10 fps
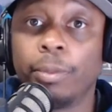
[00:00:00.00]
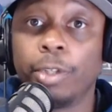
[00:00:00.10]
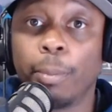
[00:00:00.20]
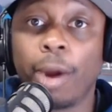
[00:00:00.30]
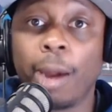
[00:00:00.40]

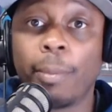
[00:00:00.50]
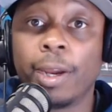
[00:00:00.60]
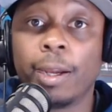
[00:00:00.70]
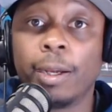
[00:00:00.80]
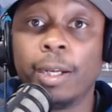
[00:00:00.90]
Your
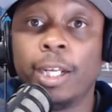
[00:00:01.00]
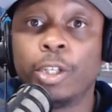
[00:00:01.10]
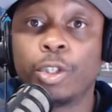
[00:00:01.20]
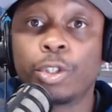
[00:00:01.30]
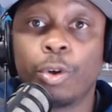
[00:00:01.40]
primary
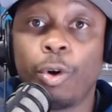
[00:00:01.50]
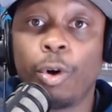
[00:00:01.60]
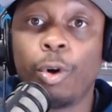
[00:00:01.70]
scorer,